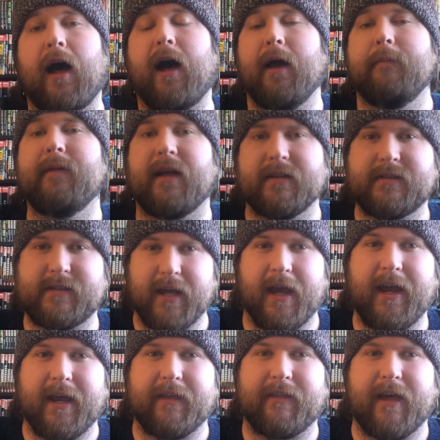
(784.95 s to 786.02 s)
I'm not
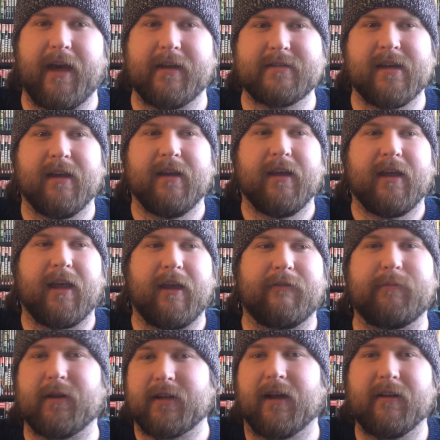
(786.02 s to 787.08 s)
saying that
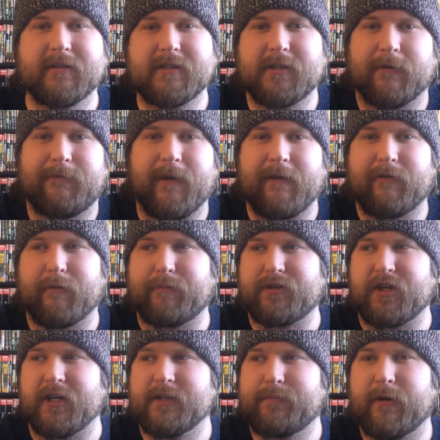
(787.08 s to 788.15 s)
if McDonald's is your favorite
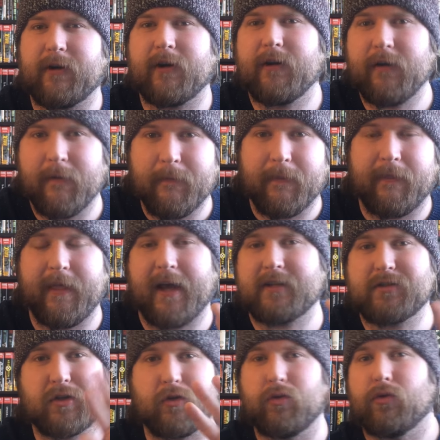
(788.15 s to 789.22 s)
cheeseburger,
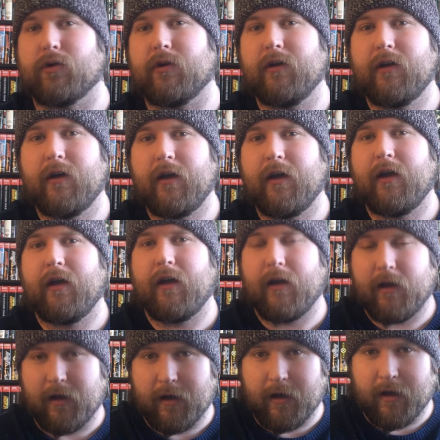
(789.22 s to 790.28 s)
that's cool.
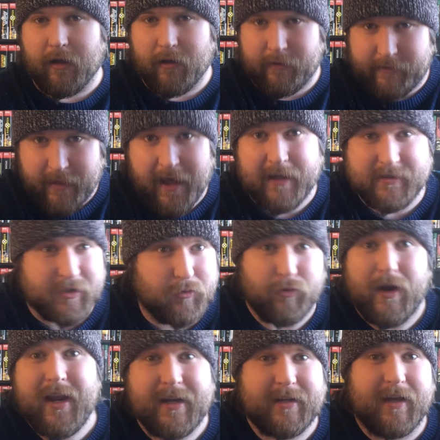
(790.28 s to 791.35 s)
That's
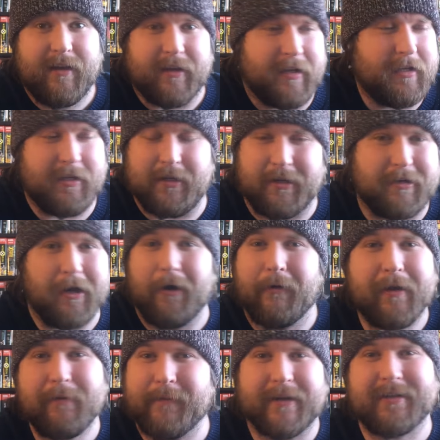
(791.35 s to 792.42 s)
great.
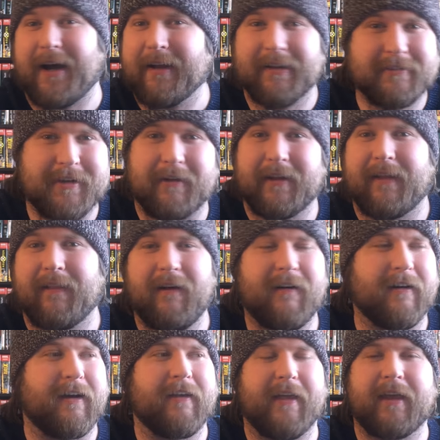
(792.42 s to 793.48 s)
Go eat McDonald's all day
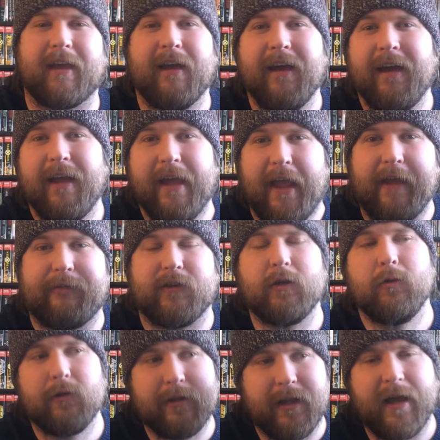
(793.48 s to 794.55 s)
long. Like, if
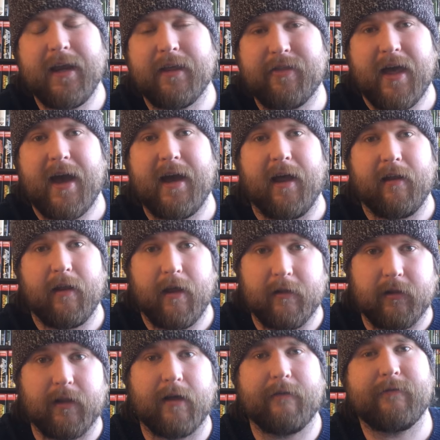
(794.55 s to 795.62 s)
you like that
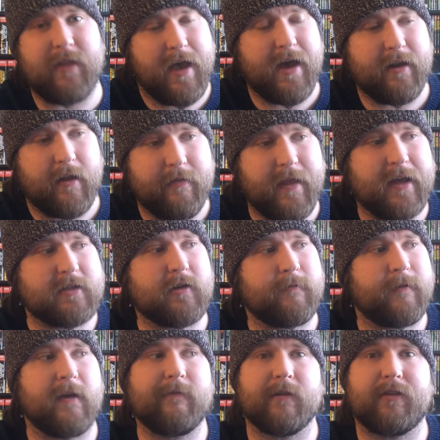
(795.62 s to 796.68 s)
and love that and that's your
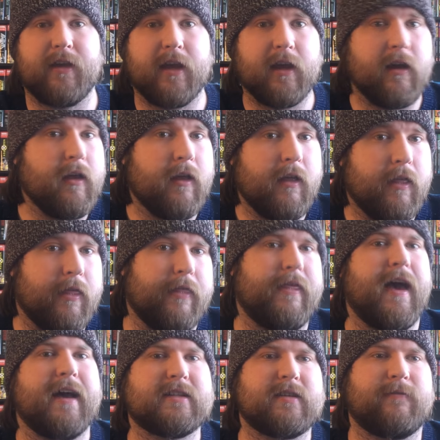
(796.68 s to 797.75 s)
favorite thing,
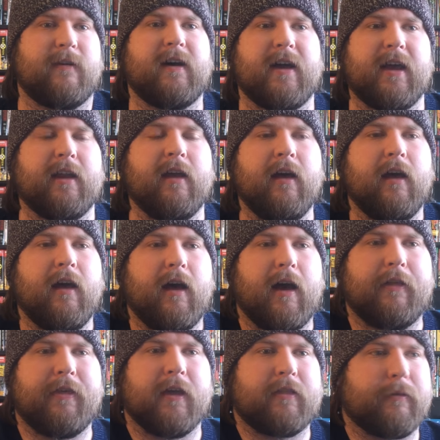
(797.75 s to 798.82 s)
that's fine.
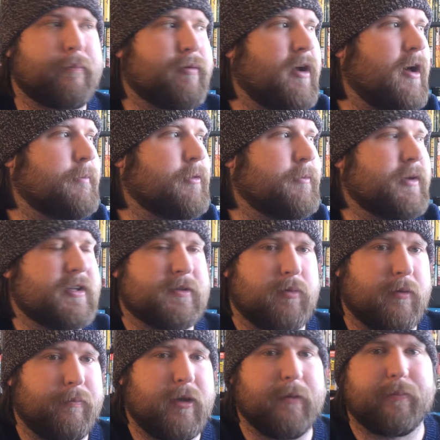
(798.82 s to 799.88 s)
I think the problem is
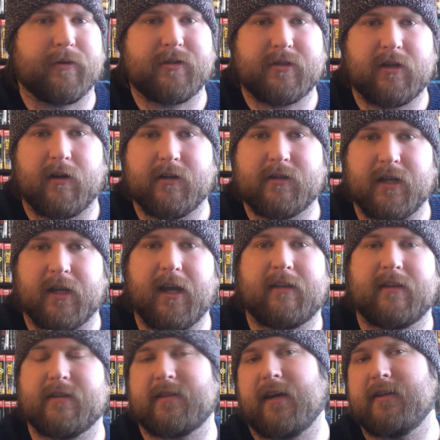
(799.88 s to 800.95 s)
when people start to
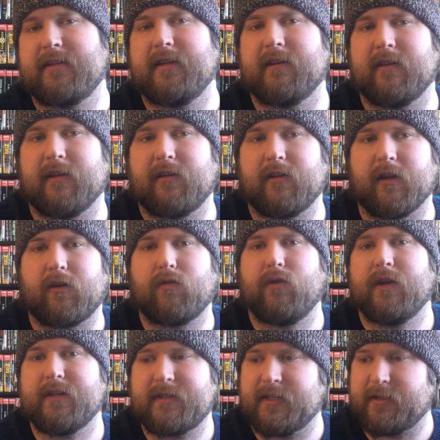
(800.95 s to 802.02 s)
get this idea that the
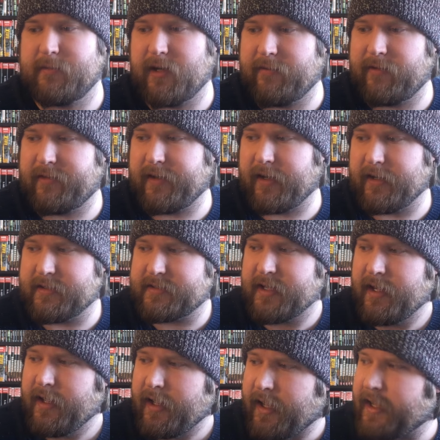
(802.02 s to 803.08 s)
criticism and everything
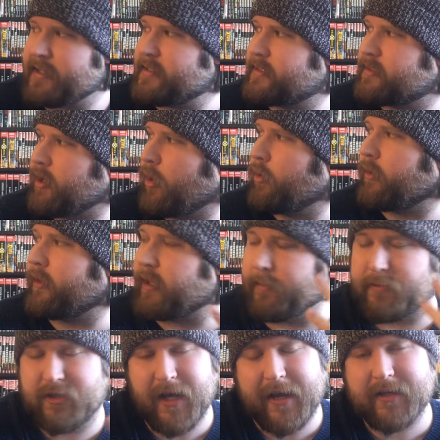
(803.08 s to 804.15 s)
is totally
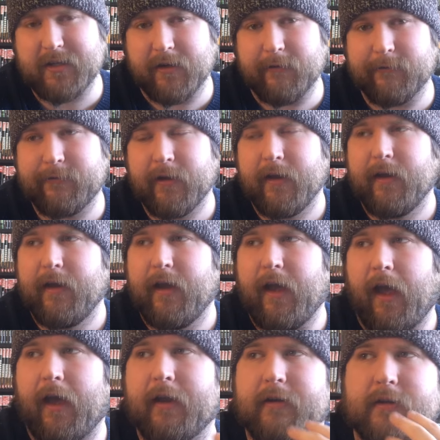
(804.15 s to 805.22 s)
objective,
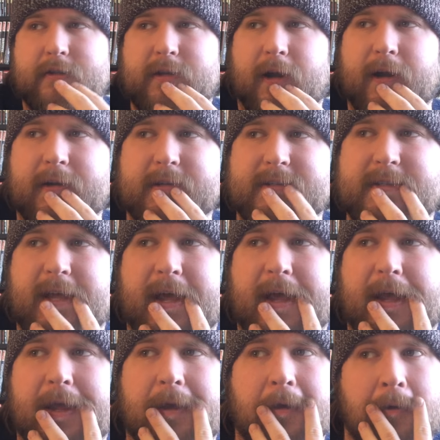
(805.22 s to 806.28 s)
and you're starting to
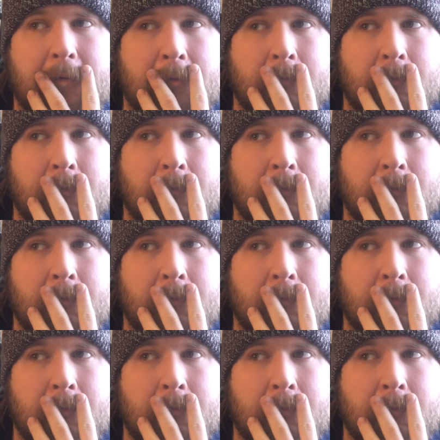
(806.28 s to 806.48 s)
say,